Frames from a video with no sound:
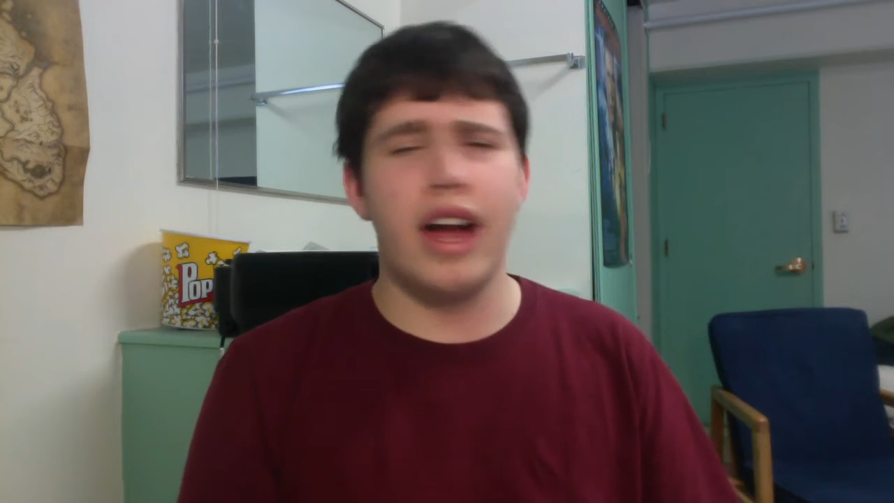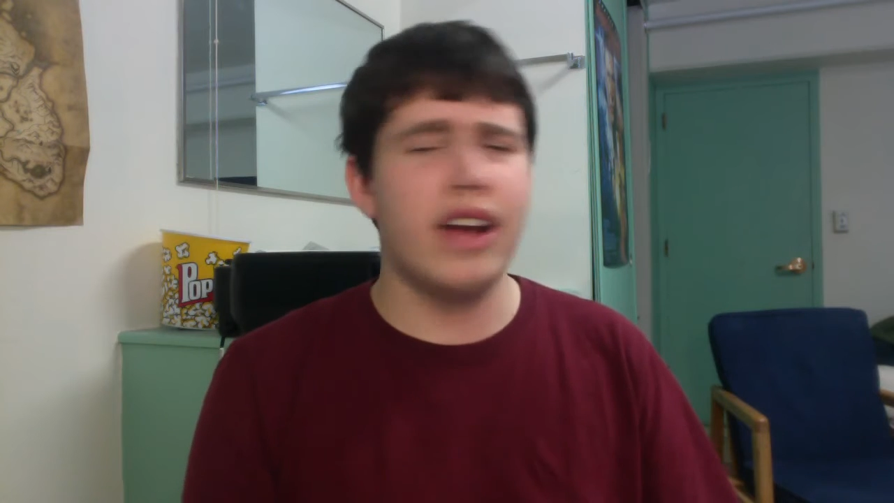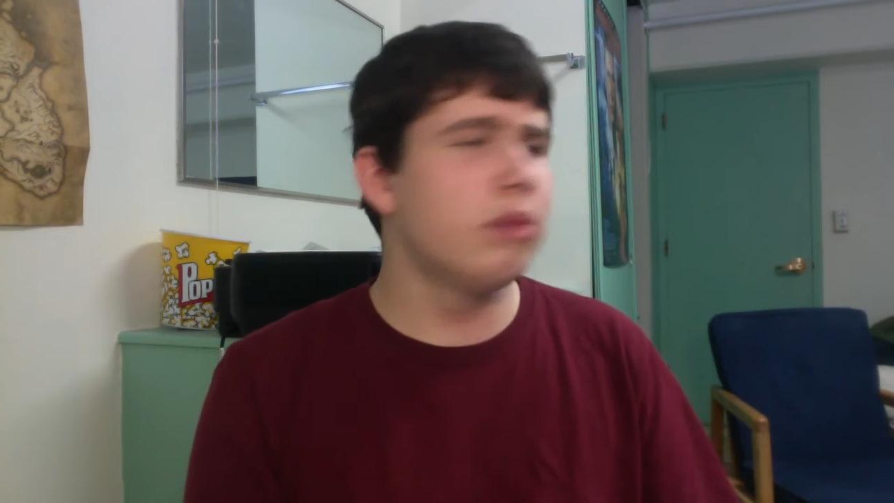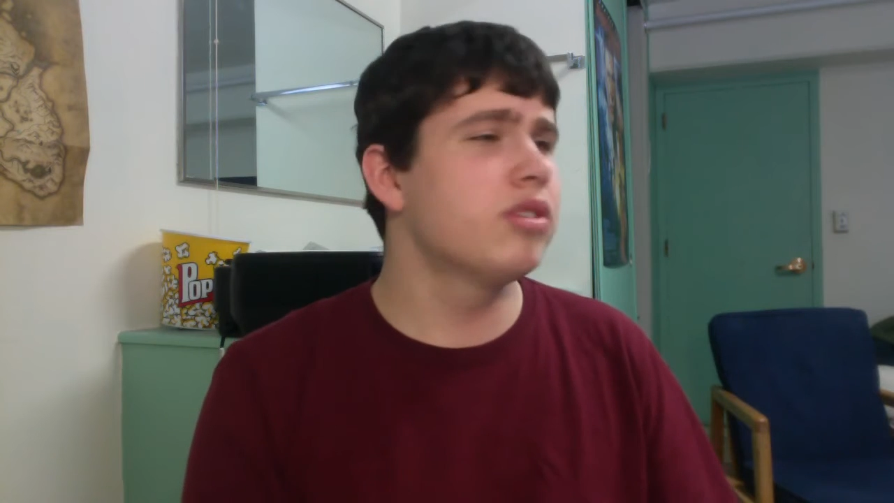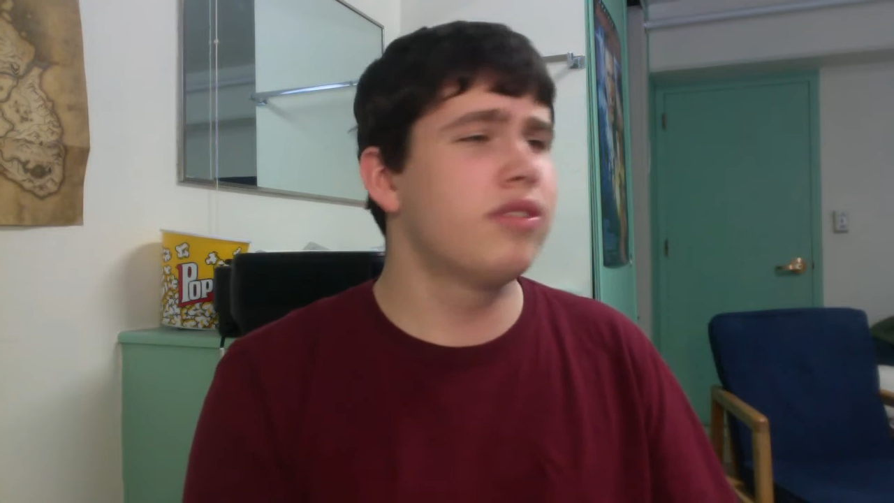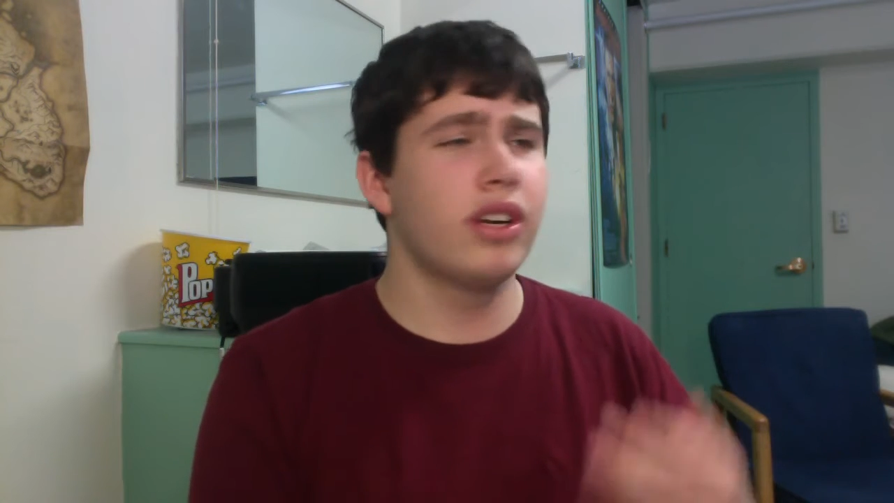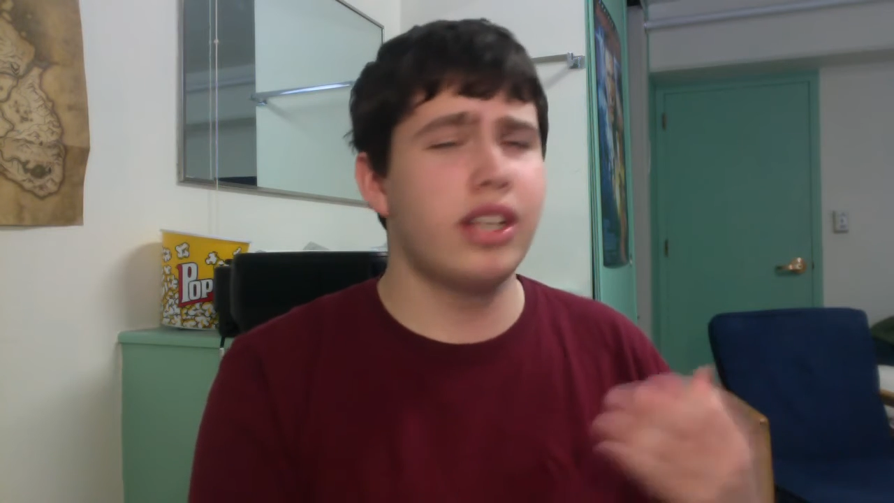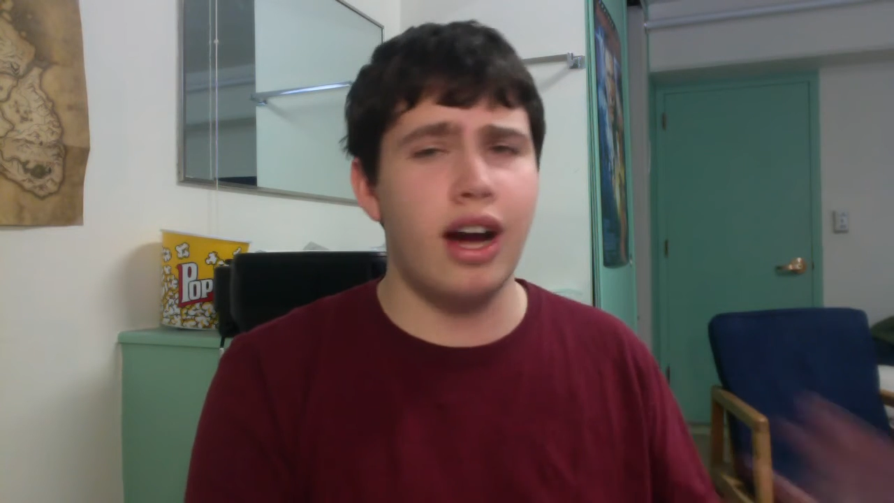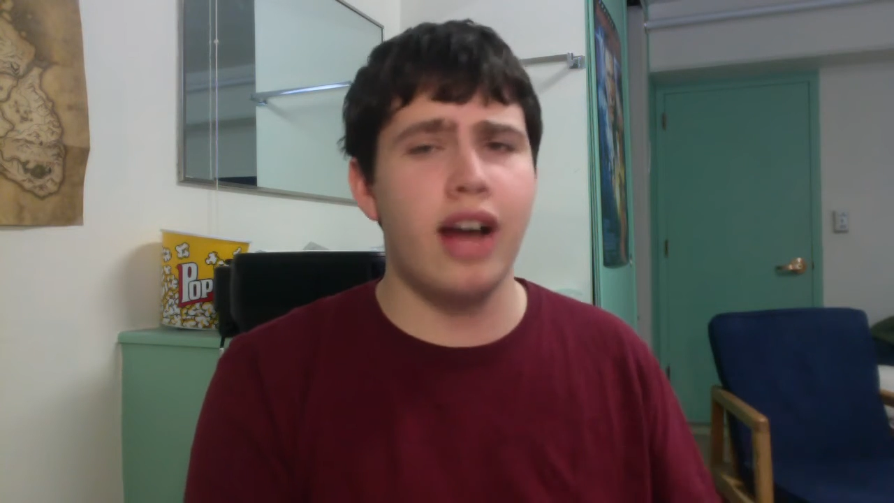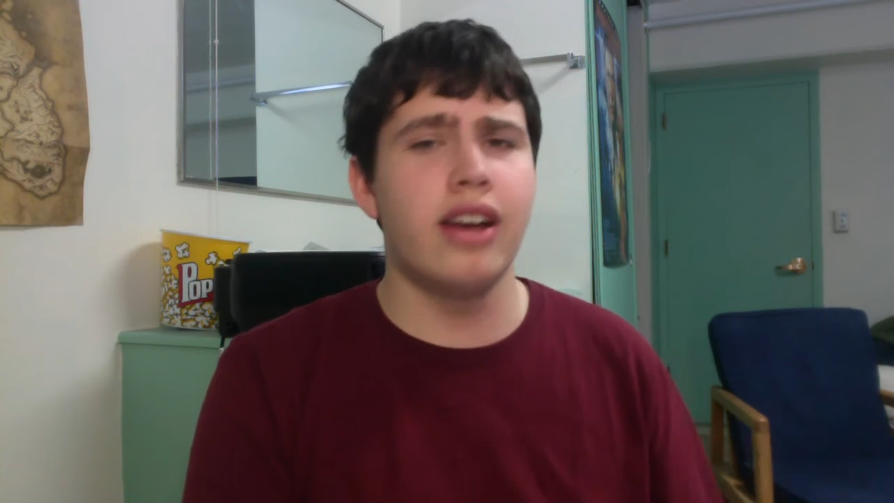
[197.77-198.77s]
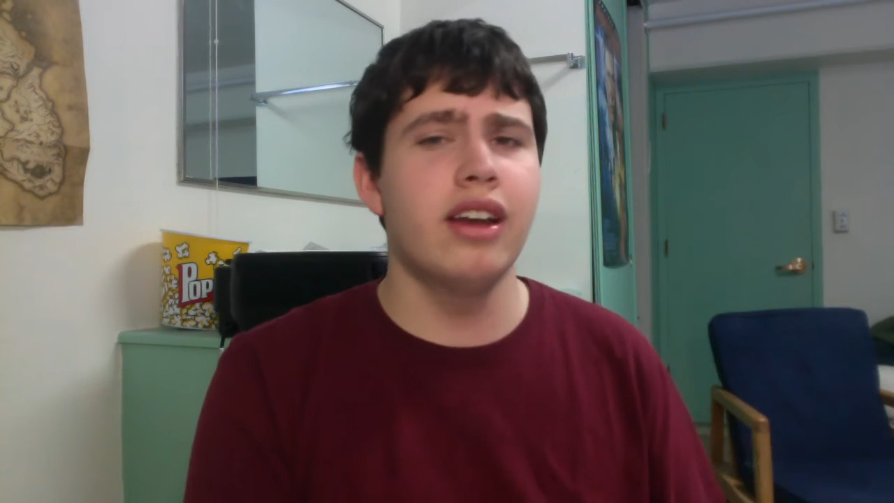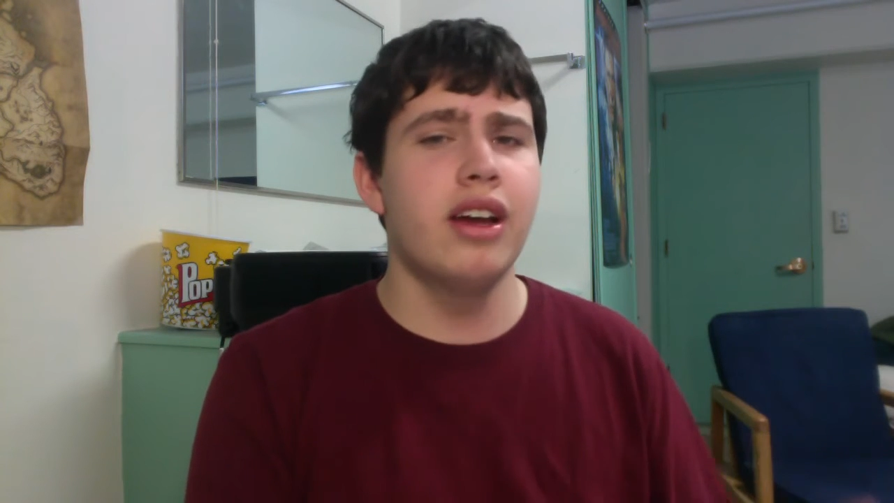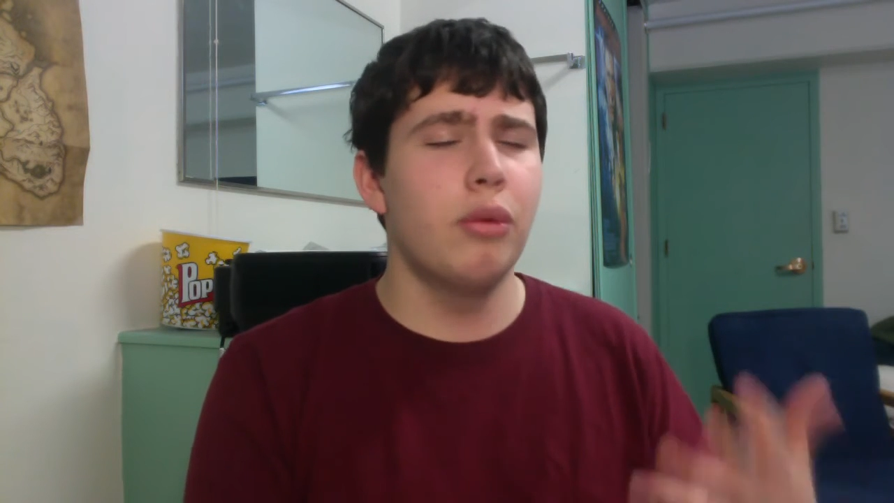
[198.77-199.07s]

I'd almost forgotten